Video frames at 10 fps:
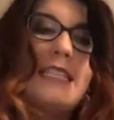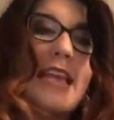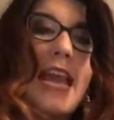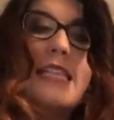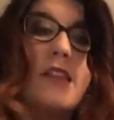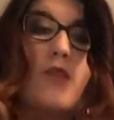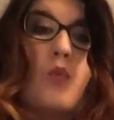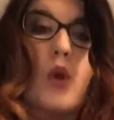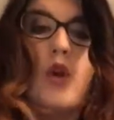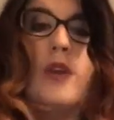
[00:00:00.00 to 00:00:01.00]
days of the
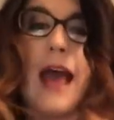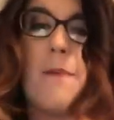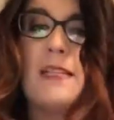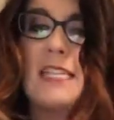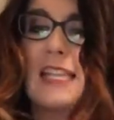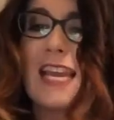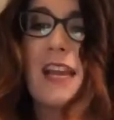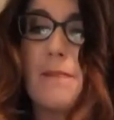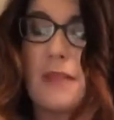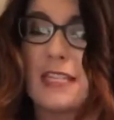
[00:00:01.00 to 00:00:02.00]
world happened to
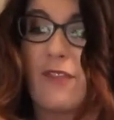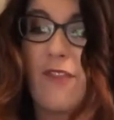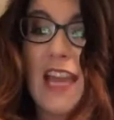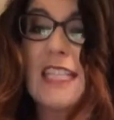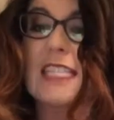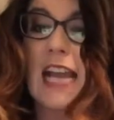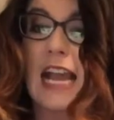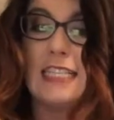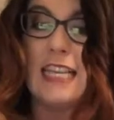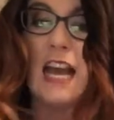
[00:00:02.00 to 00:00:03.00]
think up this fancy
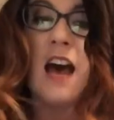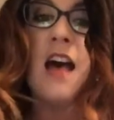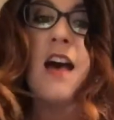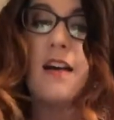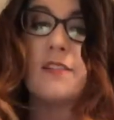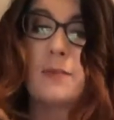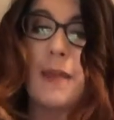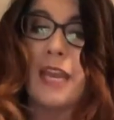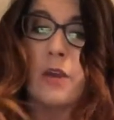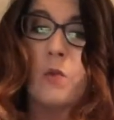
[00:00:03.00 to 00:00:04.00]
idea of
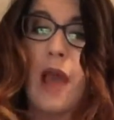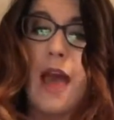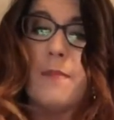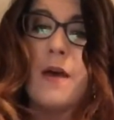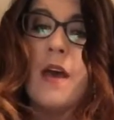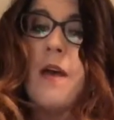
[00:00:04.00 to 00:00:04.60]
spinning a web,